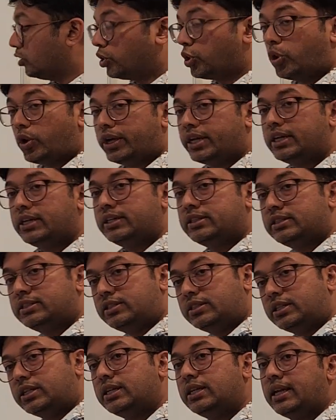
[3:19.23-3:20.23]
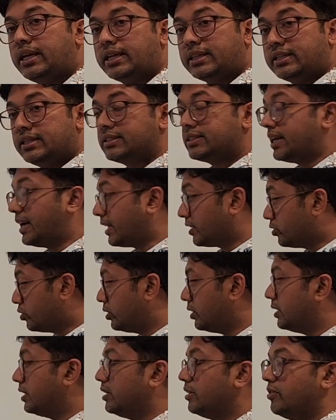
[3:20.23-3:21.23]
drawing a tree like this,
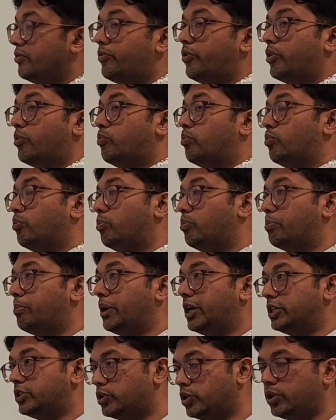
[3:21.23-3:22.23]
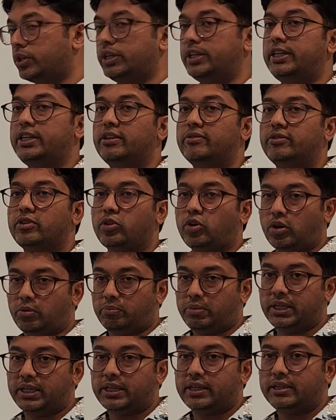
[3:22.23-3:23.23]
actually, for majority of the
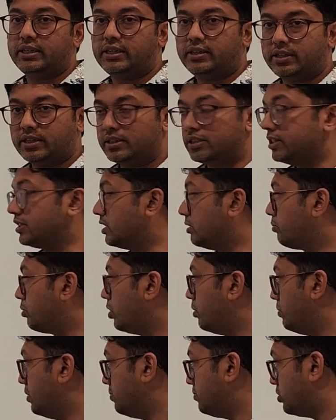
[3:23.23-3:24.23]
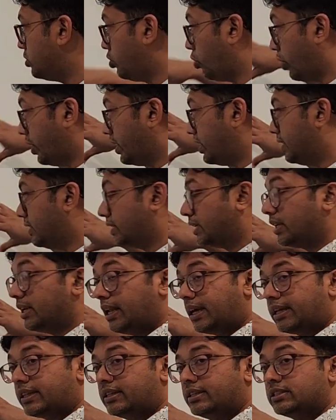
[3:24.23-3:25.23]
complicated recursion problems, drawing a tree
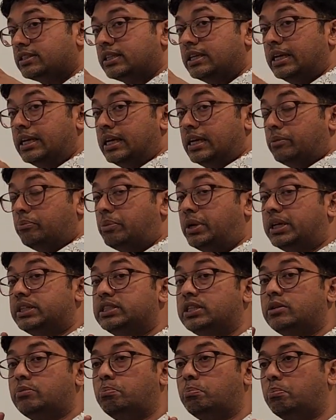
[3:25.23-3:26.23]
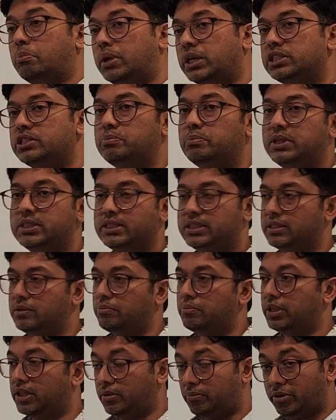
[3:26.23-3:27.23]
like this makes it much
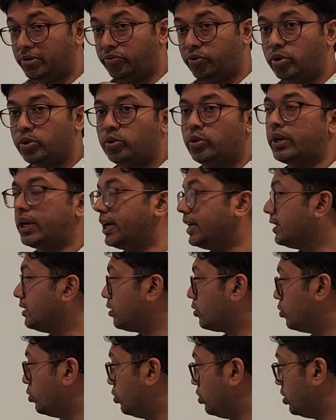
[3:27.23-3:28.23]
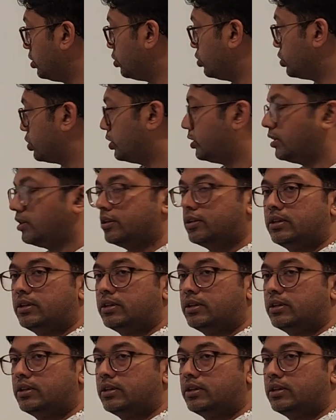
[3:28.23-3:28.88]
simpler. Before you write the code, you should